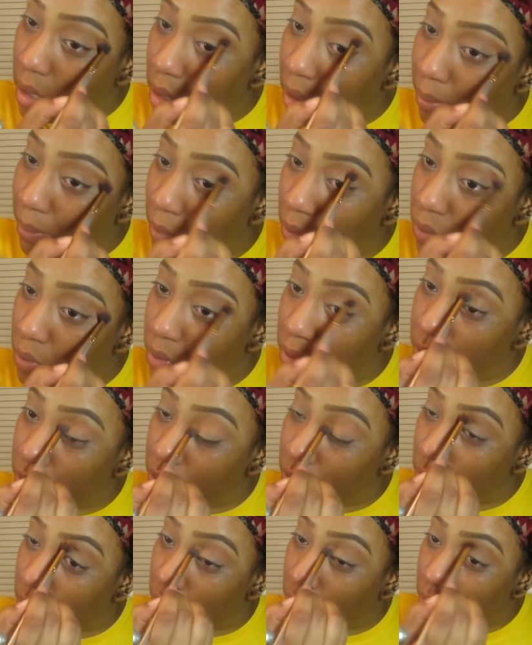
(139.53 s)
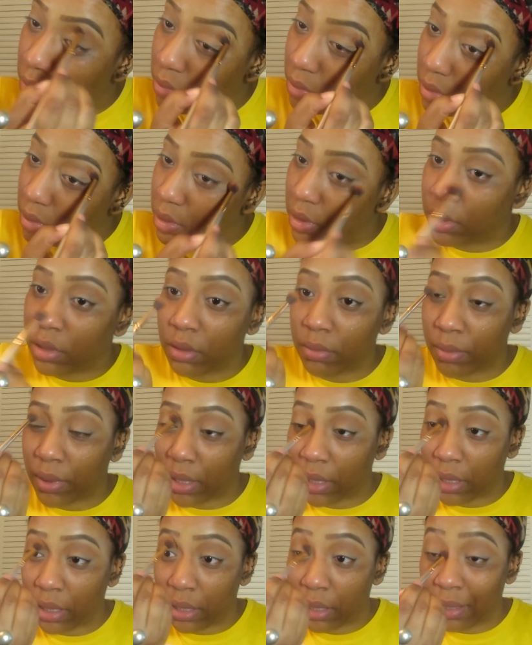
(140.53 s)
I'm going to use this,
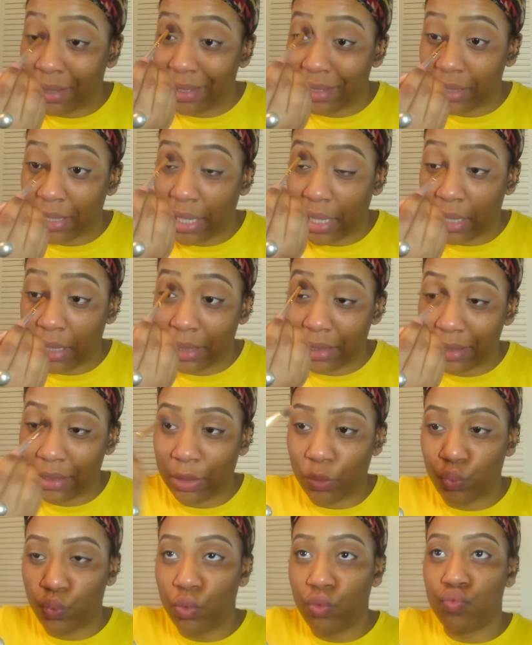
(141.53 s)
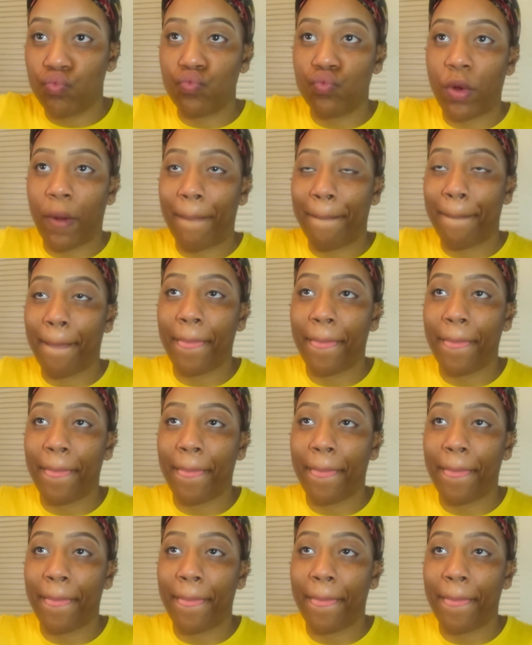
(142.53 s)
but again, this has ooh.